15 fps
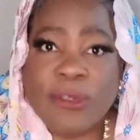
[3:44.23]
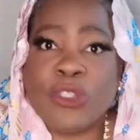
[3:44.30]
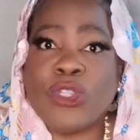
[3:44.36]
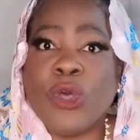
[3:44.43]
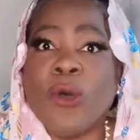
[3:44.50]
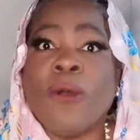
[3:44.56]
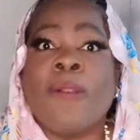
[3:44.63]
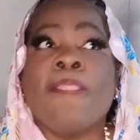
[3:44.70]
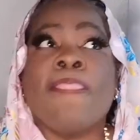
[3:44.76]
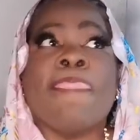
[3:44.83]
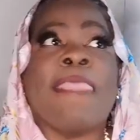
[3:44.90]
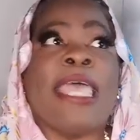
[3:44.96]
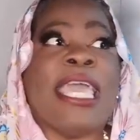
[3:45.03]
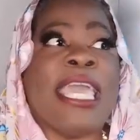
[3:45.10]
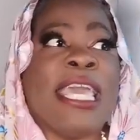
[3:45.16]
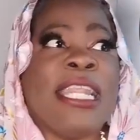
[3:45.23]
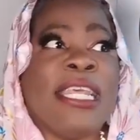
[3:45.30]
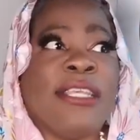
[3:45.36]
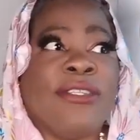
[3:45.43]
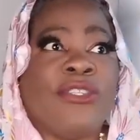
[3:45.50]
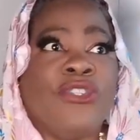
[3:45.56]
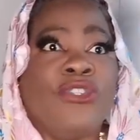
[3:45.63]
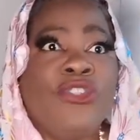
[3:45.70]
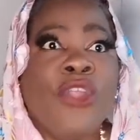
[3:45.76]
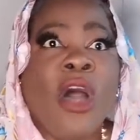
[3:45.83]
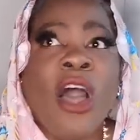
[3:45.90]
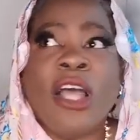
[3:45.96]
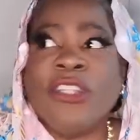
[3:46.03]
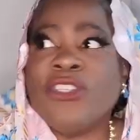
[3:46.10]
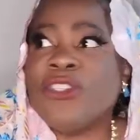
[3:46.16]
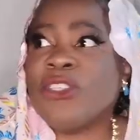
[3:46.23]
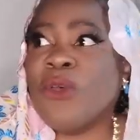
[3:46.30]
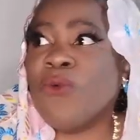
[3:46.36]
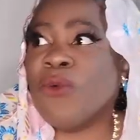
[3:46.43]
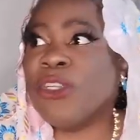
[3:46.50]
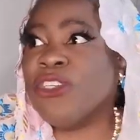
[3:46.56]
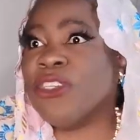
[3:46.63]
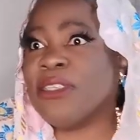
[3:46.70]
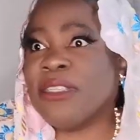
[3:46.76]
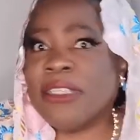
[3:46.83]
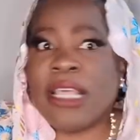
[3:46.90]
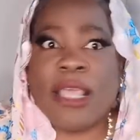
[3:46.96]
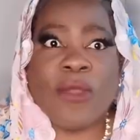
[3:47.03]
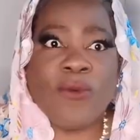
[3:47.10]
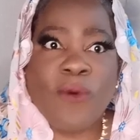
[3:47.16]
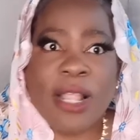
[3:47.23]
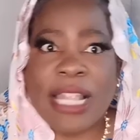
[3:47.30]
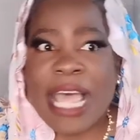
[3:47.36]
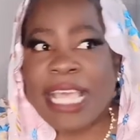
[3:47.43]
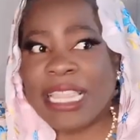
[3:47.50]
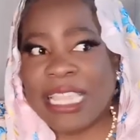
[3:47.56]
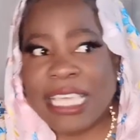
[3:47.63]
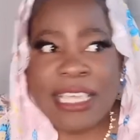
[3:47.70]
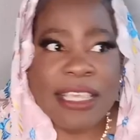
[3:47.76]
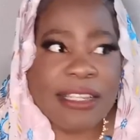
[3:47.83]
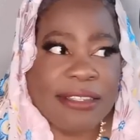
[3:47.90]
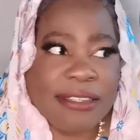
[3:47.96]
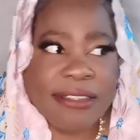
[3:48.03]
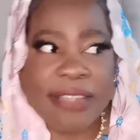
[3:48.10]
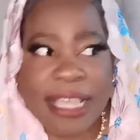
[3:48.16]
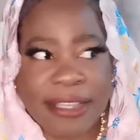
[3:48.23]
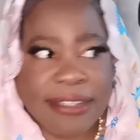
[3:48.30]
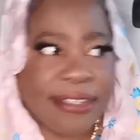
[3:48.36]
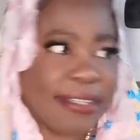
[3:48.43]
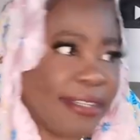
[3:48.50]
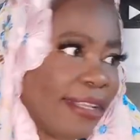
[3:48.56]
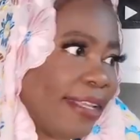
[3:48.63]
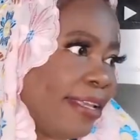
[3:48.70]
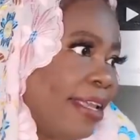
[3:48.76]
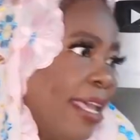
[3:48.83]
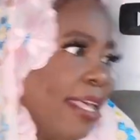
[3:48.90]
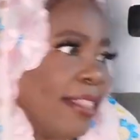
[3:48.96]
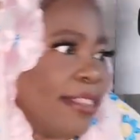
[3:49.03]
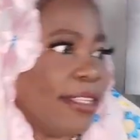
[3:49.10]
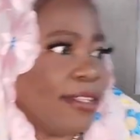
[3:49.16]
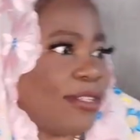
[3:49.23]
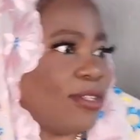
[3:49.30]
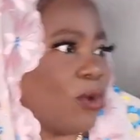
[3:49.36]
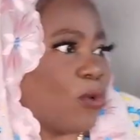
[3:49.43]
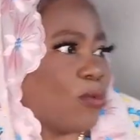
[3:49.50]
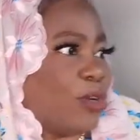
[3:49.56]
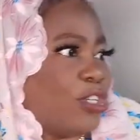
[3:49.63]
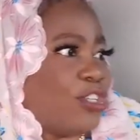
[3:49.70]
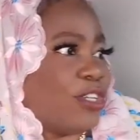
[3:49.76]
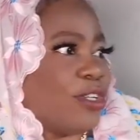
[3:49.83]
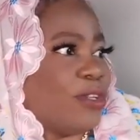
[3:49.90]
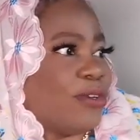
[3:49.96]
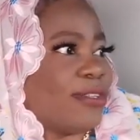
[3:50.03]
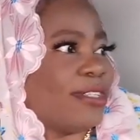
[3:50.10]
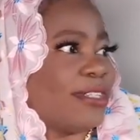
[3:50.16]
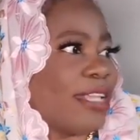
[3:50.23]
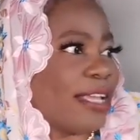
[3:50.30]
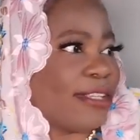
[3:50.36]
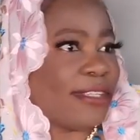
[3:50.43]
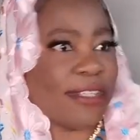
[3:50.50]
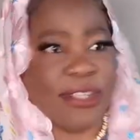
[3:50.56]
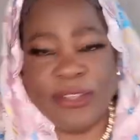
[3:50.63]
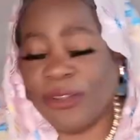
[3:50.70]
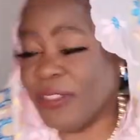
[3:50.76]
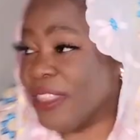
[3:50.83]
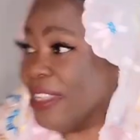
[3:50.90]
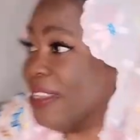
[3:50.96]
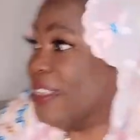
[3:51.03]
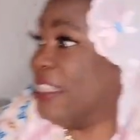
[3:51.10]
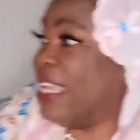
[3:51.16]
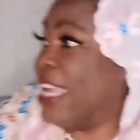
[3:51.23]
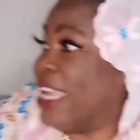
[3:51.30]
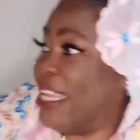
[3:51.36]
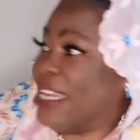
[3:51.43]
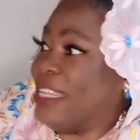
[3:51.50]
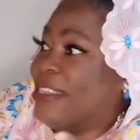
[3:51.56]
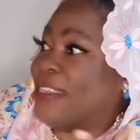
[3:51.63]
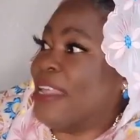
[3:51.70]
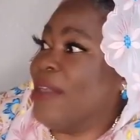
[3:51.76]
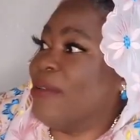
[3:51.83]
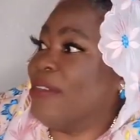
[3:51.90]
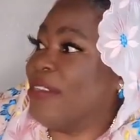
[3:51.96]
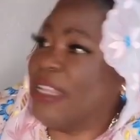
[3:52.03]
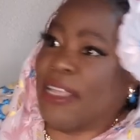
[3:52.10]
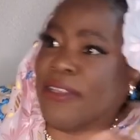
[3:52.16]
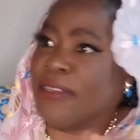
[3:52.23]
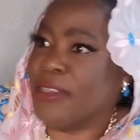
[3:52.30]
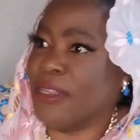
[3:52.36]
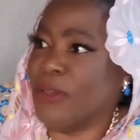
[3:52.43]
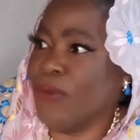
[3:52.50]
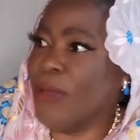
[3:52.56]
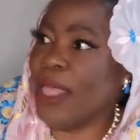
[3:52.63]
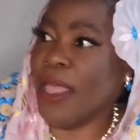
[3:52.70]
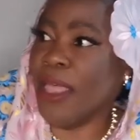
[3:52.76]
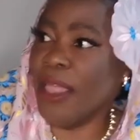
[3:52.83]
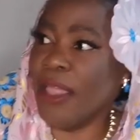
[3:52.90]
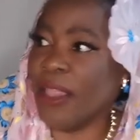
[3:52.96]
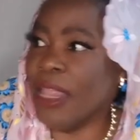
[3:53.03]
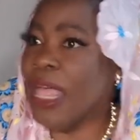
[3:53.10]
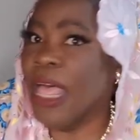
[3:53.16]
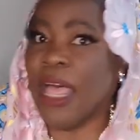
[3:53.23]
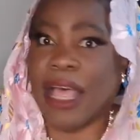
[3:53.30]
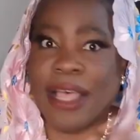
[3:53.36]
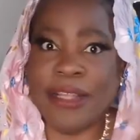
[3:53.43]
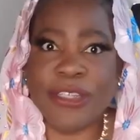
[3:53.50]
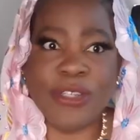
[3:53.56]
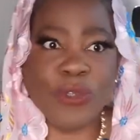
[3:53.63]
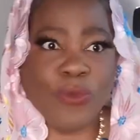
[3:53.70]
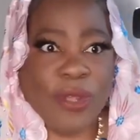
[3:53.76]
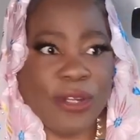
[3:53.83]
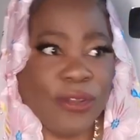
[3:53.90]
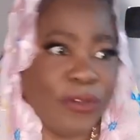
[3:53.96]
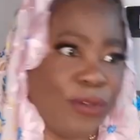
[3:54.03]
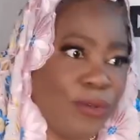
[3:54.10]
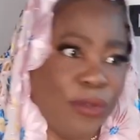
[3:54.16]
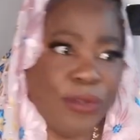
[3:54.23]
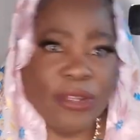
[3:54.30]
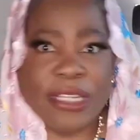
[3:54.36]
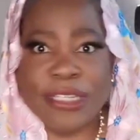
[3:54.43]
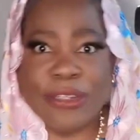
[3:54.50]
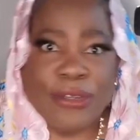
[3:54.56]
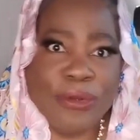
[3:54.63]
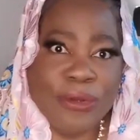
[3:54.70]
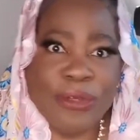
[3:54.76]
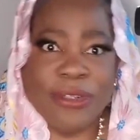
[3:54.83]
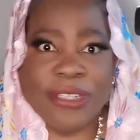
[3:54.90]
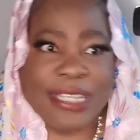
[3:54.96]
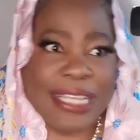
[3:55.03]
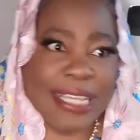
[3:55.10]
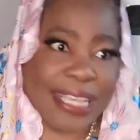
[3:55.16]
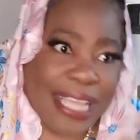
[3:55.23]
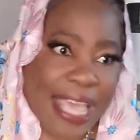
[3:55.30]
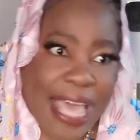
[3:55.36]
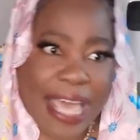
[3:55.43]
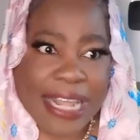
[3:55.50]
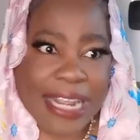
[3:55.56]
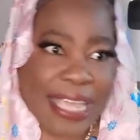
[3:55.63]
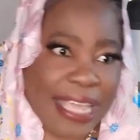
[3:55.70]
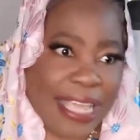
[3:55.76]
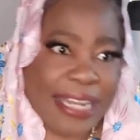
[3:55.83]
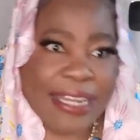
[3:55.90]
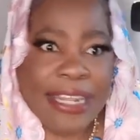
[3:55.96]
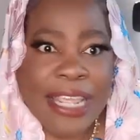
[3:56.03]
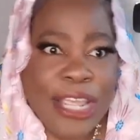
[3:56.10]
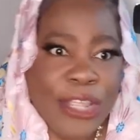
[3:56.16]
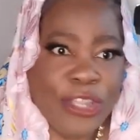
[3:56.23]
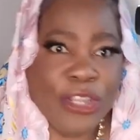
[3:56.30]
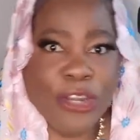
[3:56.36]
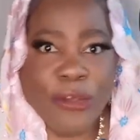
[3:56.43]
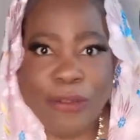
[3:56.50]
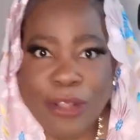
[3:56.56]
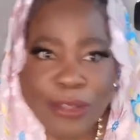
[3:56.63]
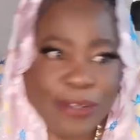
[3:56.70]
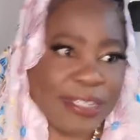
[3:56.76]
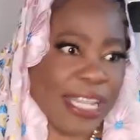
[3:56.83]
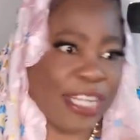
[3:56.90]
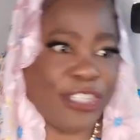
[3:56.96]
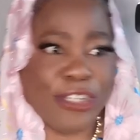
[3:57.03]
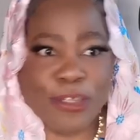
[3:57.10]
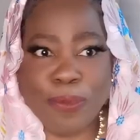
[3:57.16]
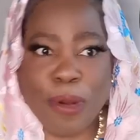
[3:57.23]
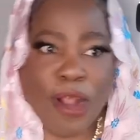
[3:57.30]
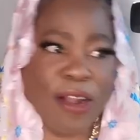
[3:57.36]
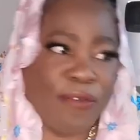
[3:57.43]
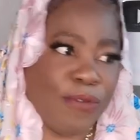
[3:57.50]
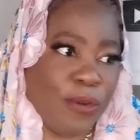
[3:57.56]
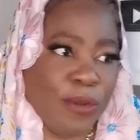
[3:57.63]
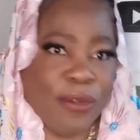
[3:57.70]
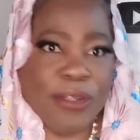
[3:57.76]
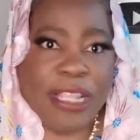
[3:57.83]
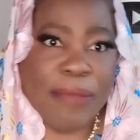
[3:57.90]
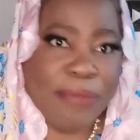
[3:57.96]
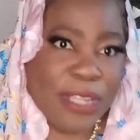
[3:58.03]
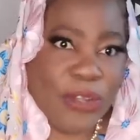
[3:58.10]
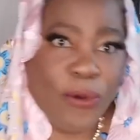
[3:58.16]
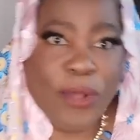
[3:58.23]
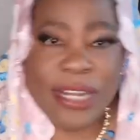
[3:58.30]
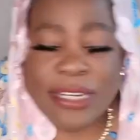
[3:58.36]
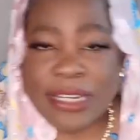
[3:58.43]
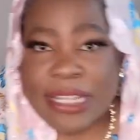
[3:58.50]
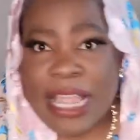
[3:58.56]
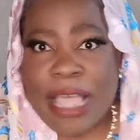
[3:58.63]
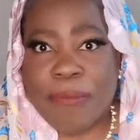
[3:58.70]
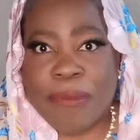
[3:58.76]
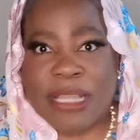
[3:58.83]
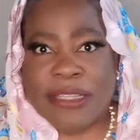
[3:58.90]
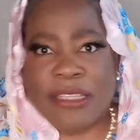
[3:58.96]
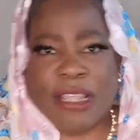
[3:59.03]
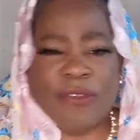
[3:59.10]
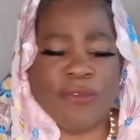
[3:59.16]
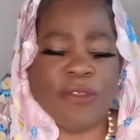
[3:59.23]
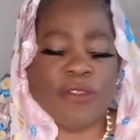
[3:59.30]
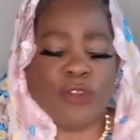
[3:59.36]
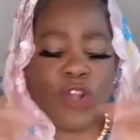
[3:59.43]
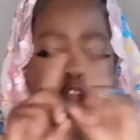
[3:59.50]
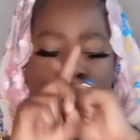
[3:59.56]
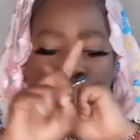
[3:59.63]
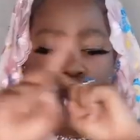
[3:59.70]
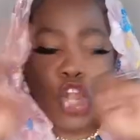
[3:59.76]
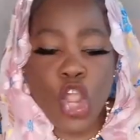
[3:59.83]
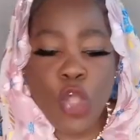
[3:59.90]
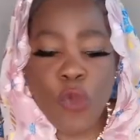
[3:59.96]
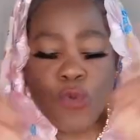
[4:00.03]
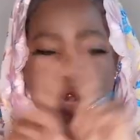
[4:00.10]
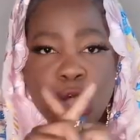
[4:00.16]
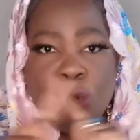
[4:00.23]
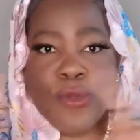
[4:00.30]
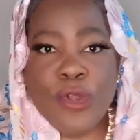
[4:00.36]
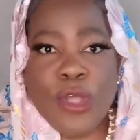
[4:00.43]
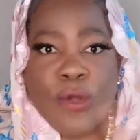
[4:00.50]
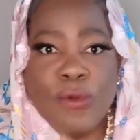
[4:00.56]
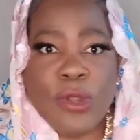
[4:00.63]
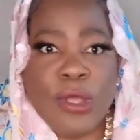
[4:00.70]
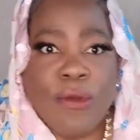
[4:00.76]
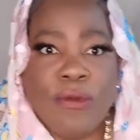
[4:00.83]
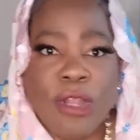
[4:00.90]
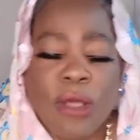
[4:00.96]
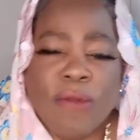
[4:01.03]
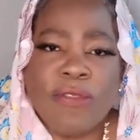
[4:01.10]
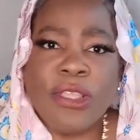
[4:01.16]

So it is not someone just saying, well, I think it's sexy. This Orisha looks sexy or this deity sounds sexy. Well, I just went on Google and Googled Hecate and, you know, it looks like she's powerful. Let me go and align myself with her. No, no, no, no, no.